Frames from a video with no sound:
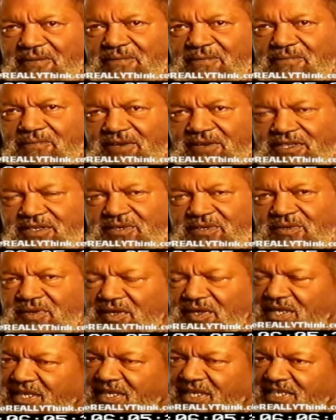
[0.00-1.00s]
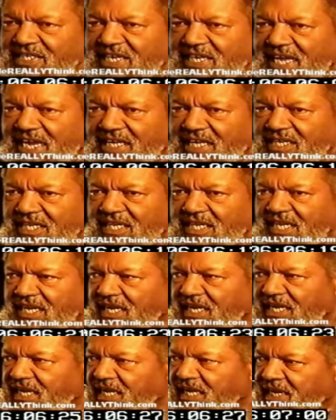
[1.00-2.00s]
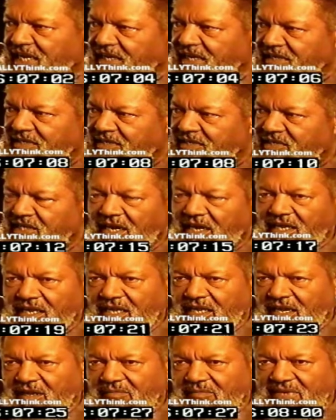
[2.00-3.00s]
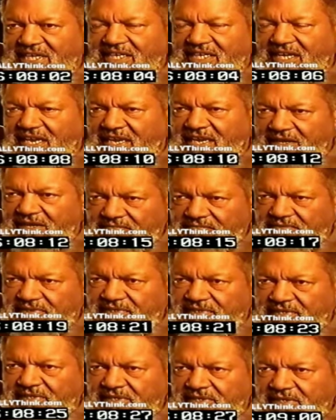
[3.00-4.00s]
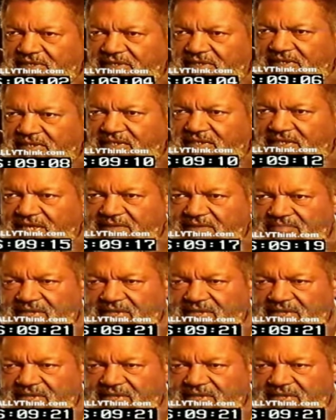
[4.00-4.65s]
when you, and just like Charles, uh, Medgar Evers, same